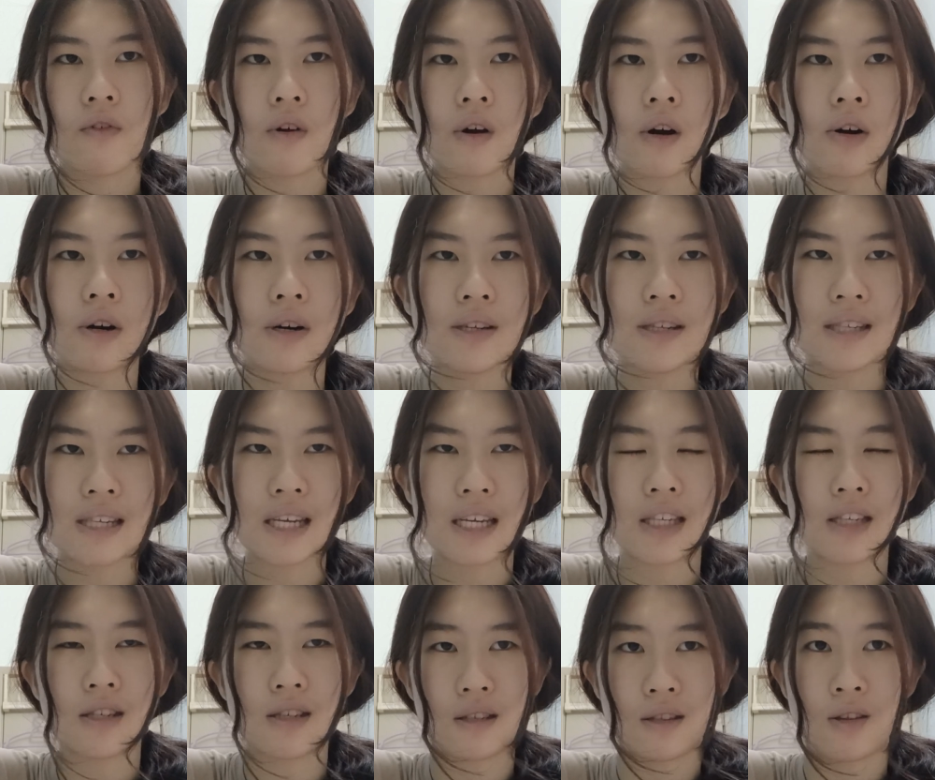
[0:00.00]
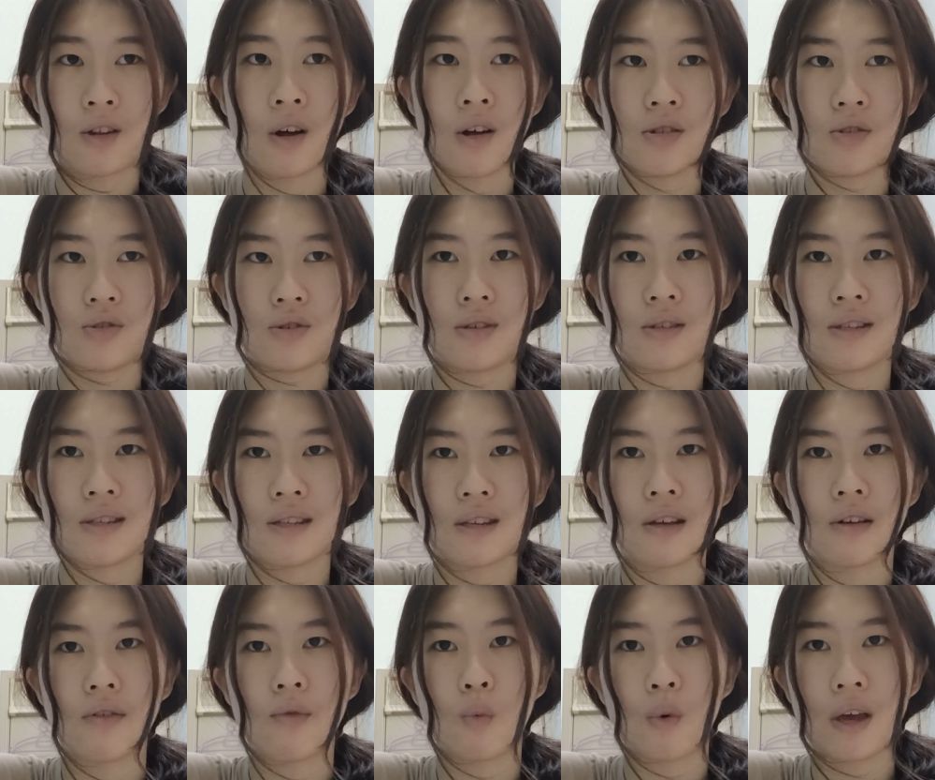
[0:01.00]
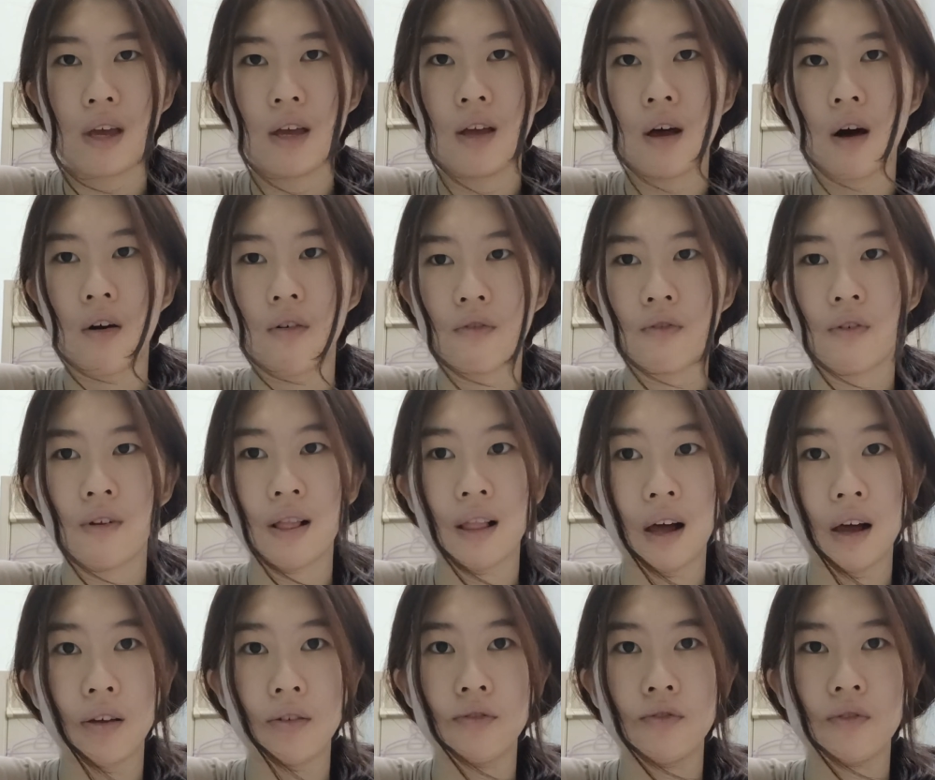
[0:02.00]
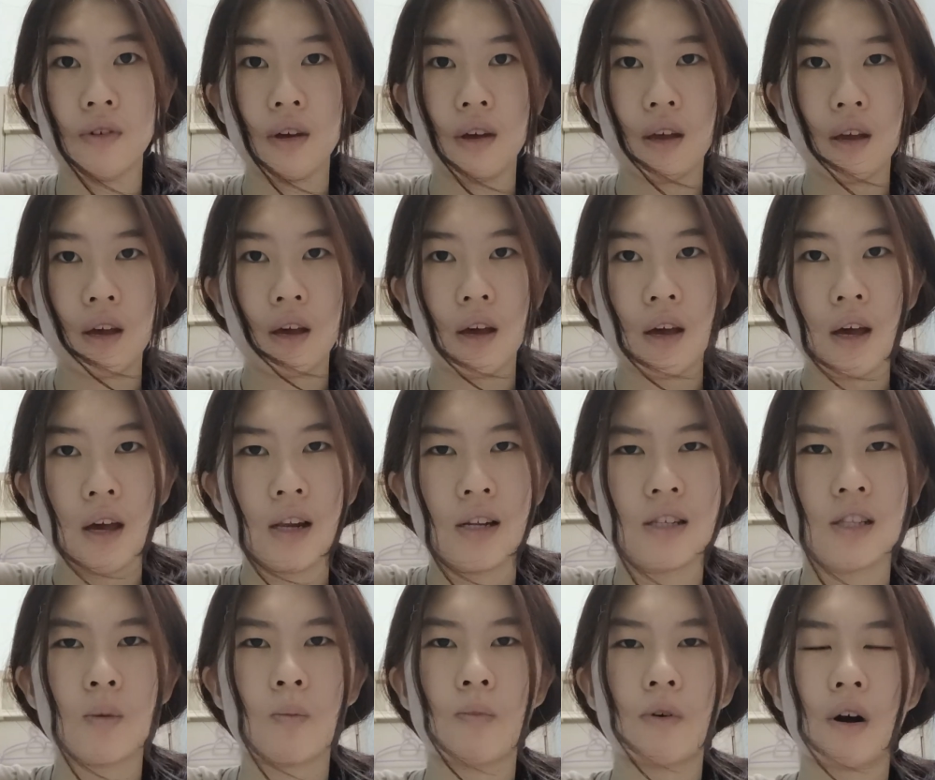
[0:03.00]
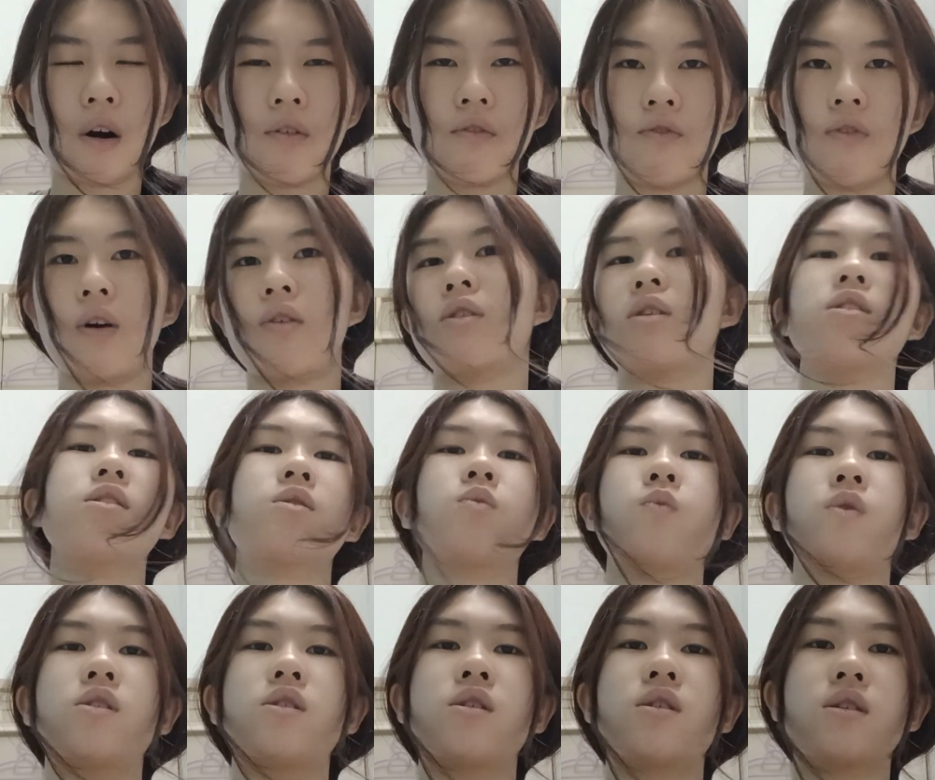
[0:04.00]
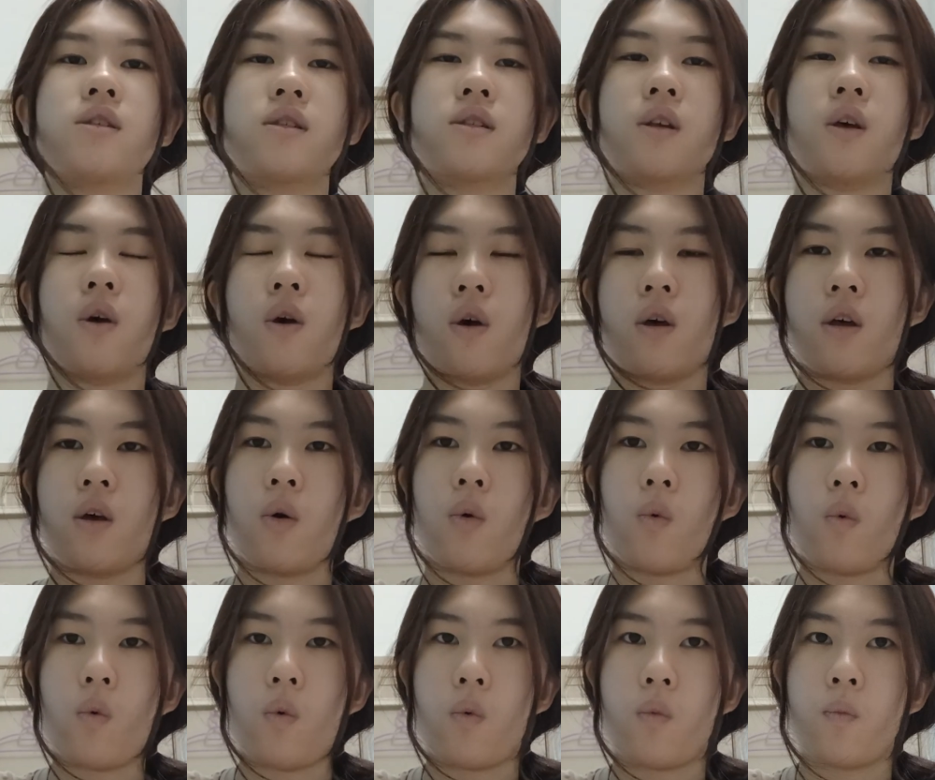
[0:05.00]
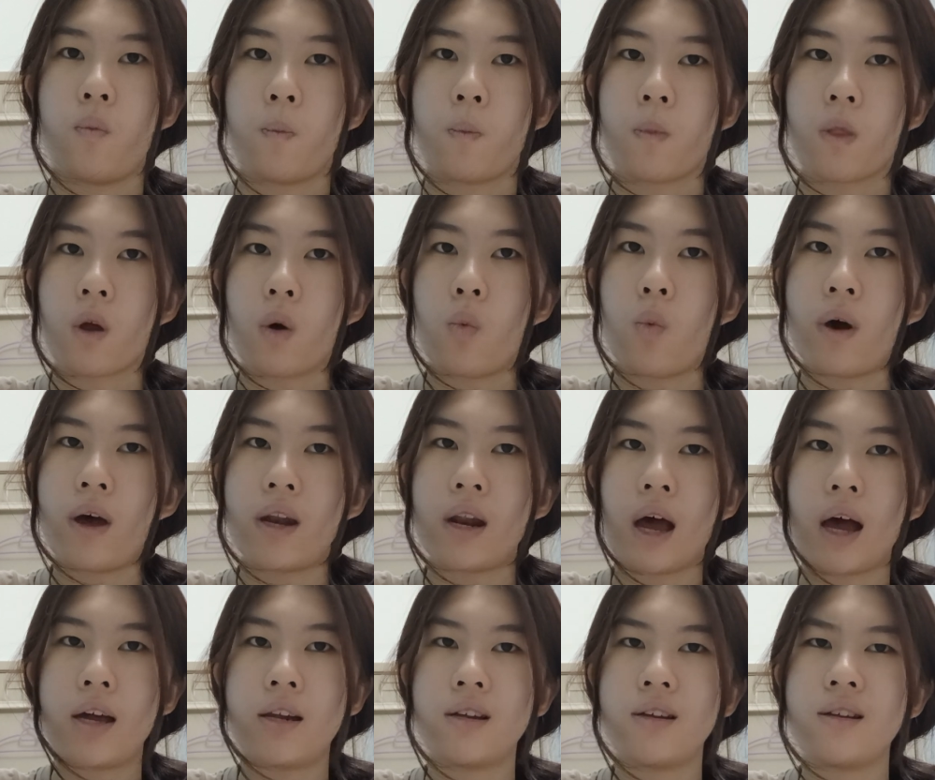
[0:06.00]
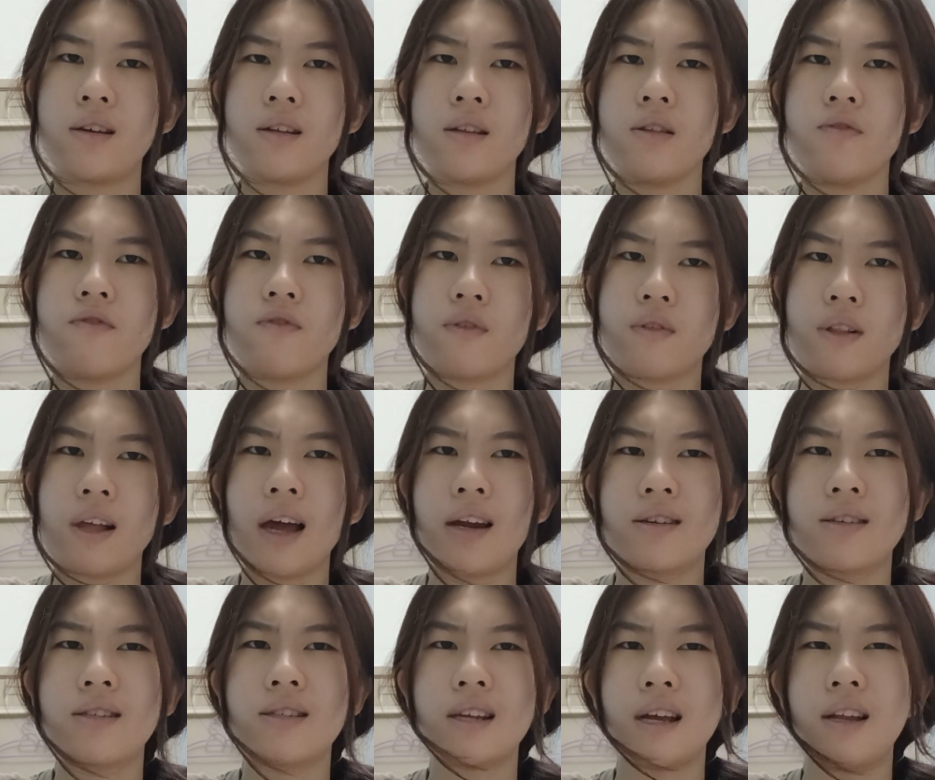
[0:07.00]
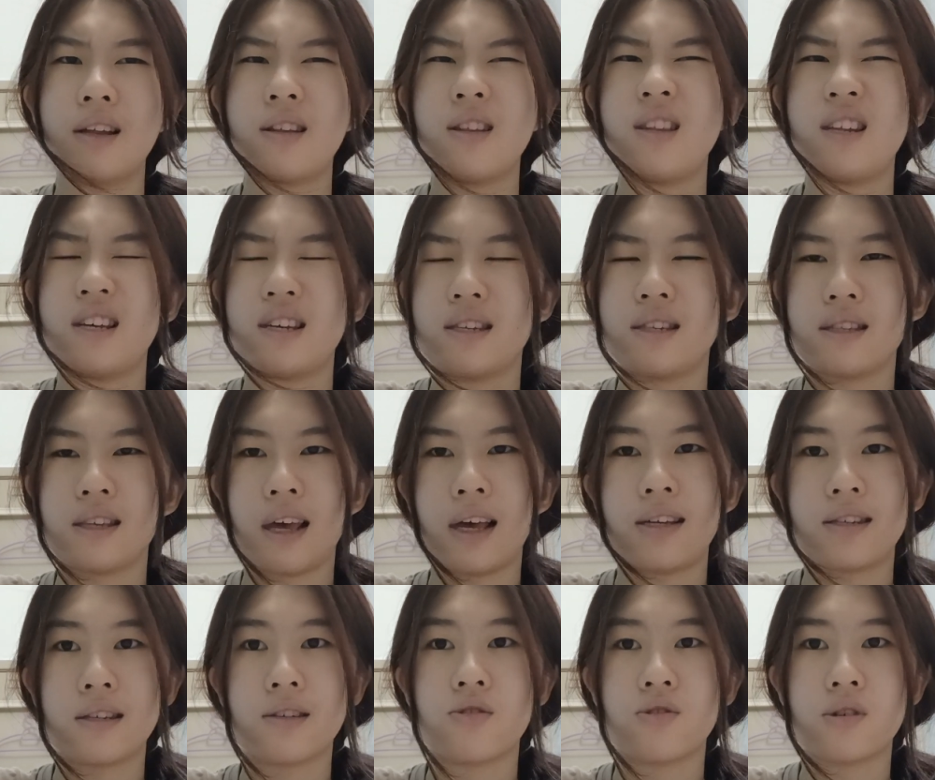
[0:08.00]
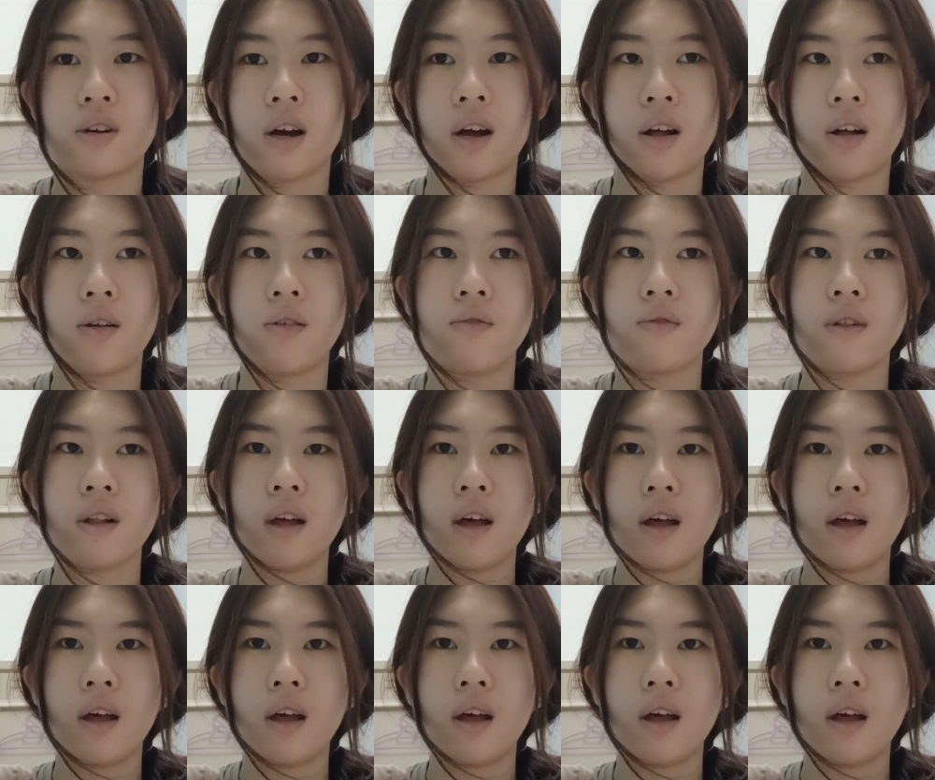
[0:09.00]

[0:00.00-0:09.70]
"Growth is not just a way of life; it is a proud founder's riches." When I didn't fully understand this as a child,